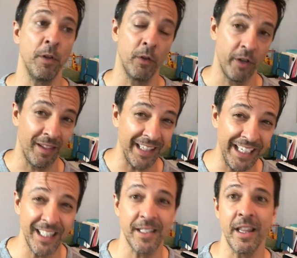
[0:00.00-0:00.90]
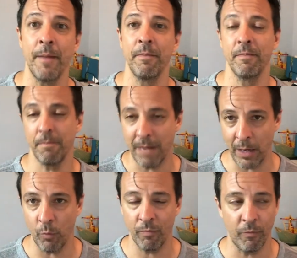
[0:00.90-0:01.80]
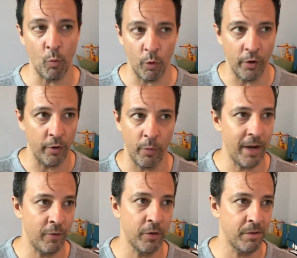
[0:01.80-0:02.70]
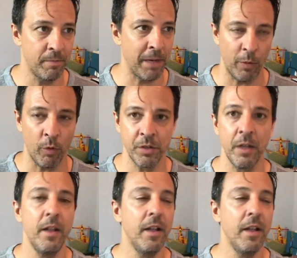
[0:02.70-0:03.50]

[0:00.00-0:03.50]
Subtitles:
You learn to lean into them, my word or whatever, many words.